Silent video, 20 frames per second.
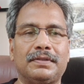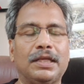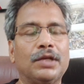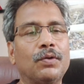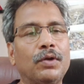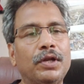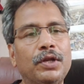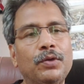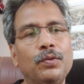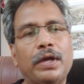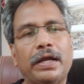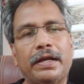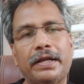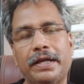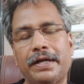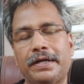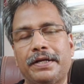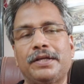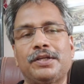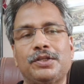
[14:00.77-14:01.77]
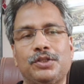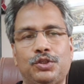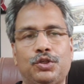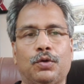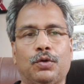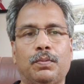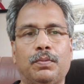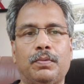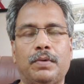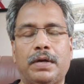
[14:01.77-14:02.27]
then only you can get a
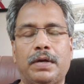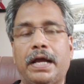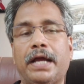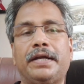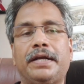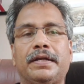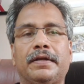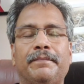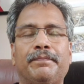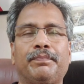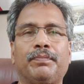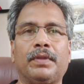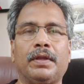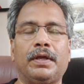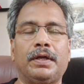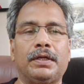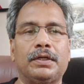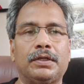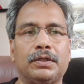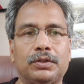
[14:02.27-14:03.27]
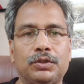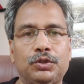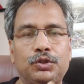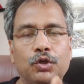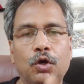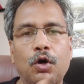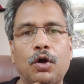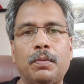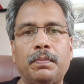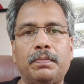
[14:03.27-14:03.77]
job. And
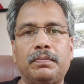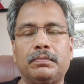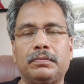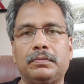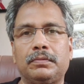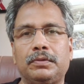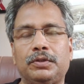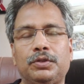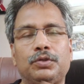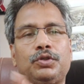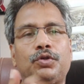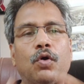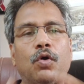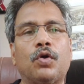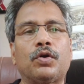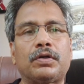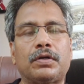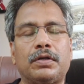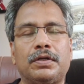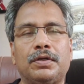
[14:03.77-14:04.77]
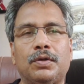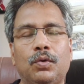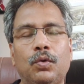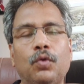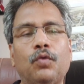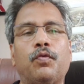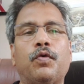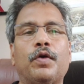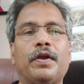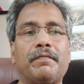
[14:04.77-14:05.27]
job, don't
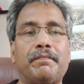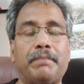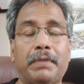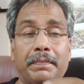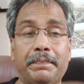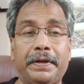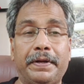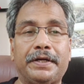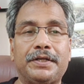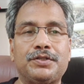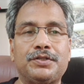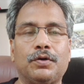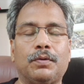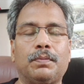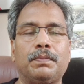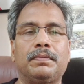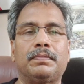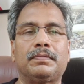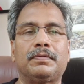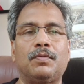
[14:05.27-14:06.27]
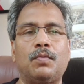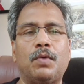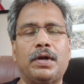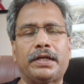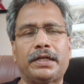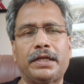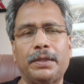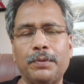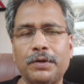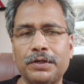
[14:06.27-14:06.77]
look for a perfect job.
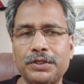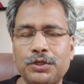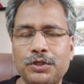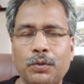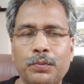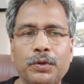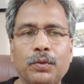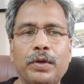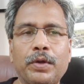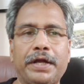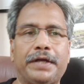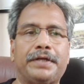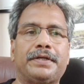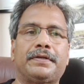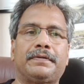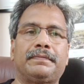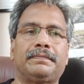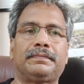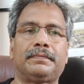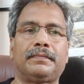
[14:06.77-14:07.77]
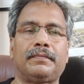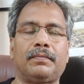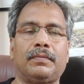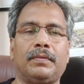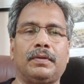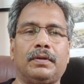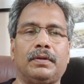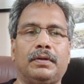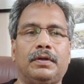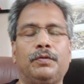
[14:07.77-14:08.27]
Whatever job you get,
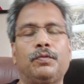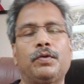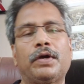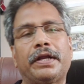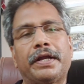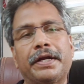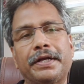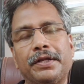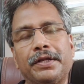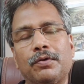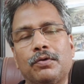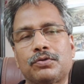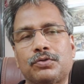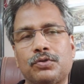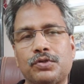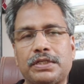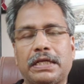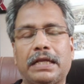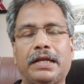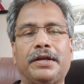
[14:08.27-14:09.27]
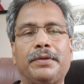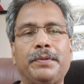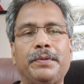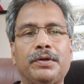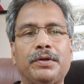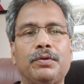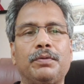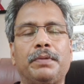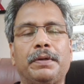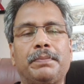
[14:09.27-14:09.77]
if you are getting also salary
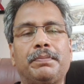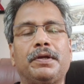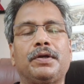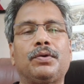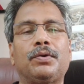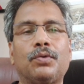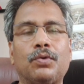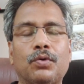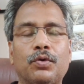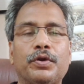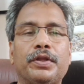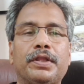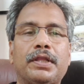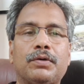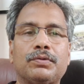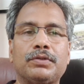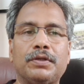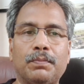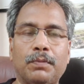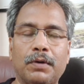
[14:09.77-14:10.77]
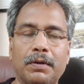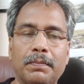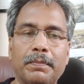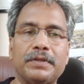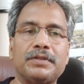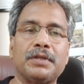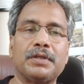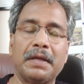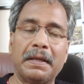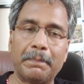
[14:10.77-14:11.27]
between 15 to 20,000 per
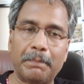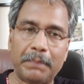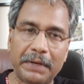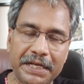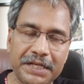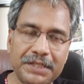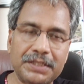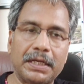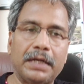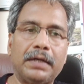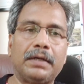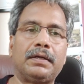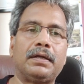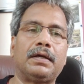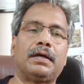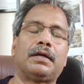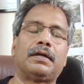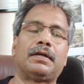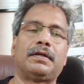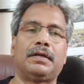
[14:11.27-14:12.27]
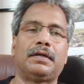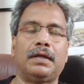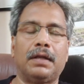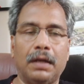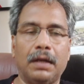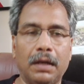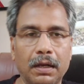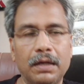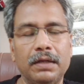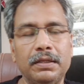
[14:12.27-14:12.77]
month, please enter,
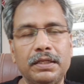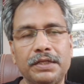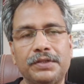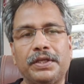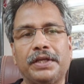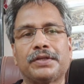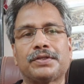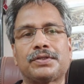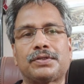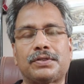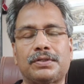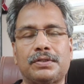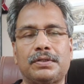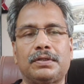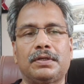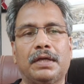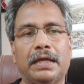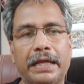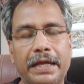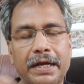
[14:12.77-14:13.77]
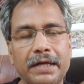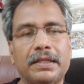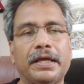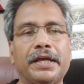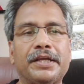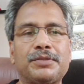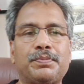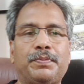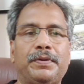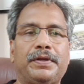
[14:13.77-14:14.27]
learn the things, get
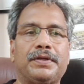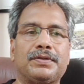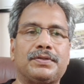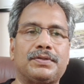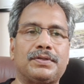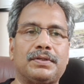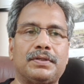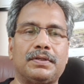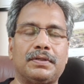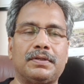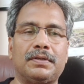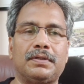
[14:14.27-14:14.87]
the experience,